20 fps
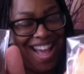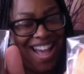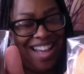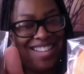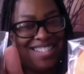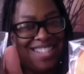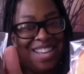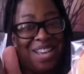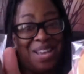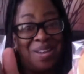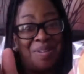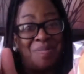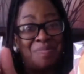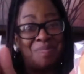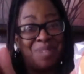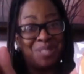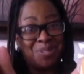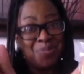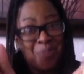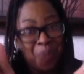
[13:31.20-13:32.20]
I take
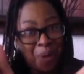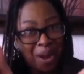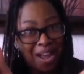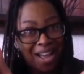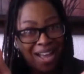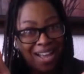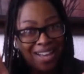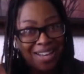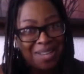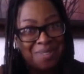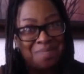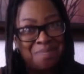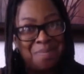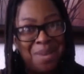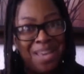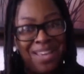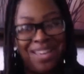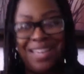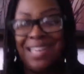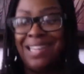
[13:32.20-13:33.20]
much pride in
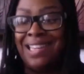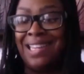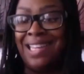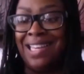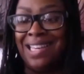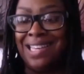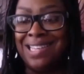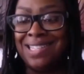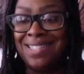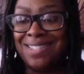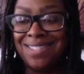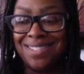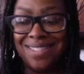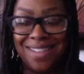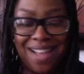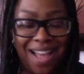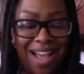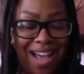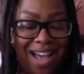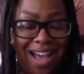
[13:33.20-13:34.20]
baking these.
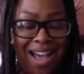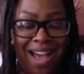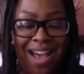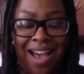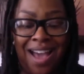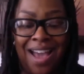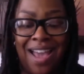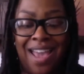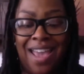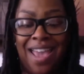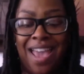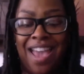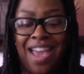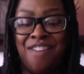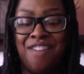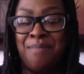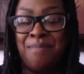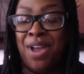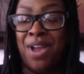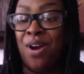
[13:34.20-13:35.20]
I
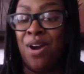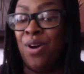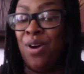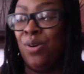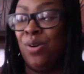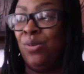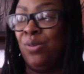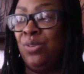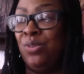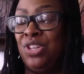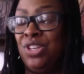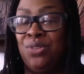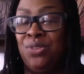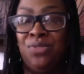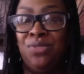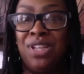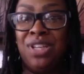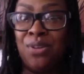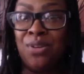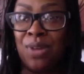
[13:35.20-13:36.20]
have my own
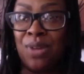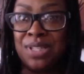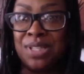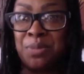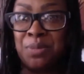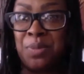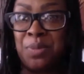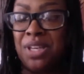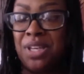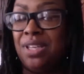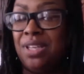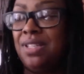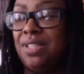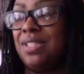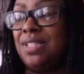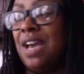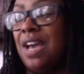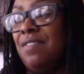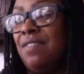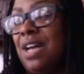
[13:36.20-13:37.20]
unique
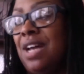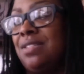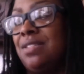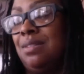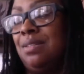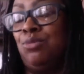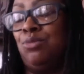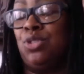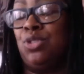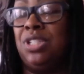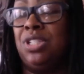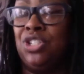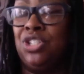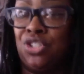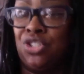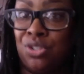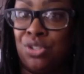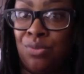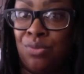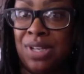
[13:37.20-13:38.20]
recipes. I've got some
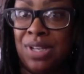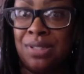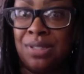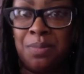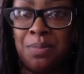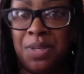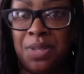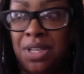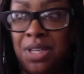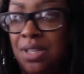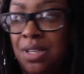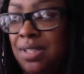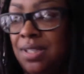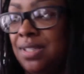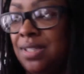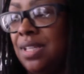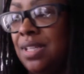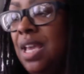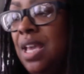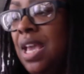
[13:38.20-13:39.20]
traditional
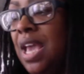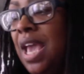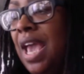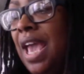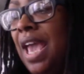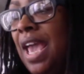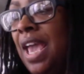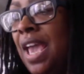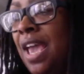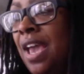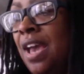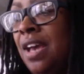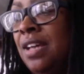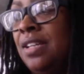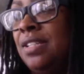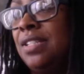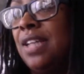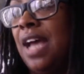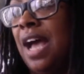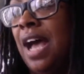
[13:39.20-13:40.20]
recipes,
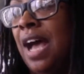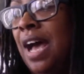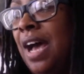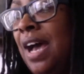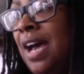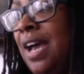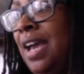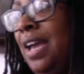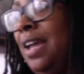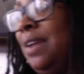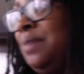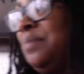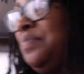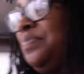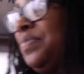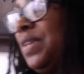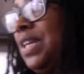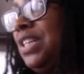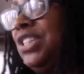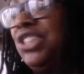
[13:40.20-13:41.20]
and I
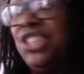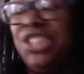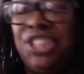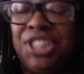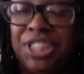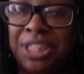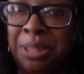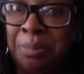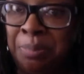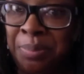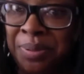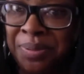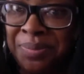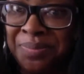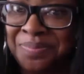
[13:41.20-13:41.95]
ship.